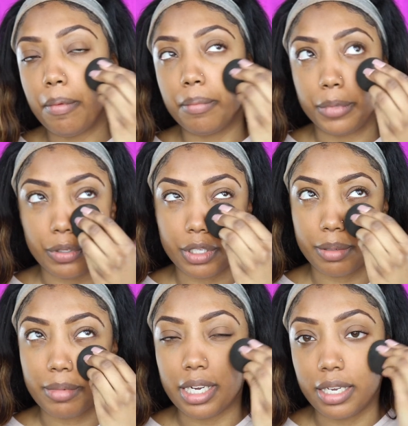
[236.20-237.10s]
I'm
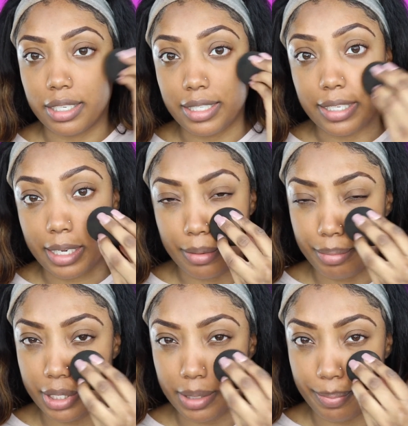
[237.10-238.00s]
using my
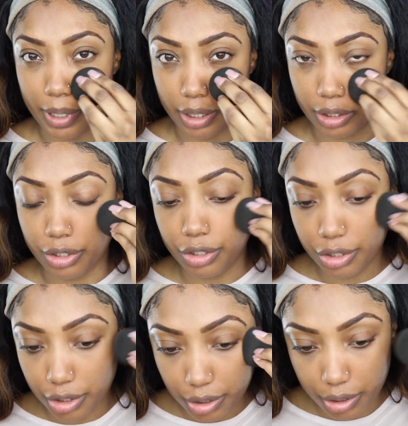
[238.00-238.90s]
damp
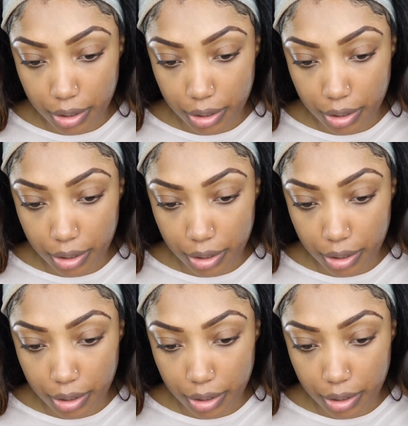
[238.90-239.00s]
sponge,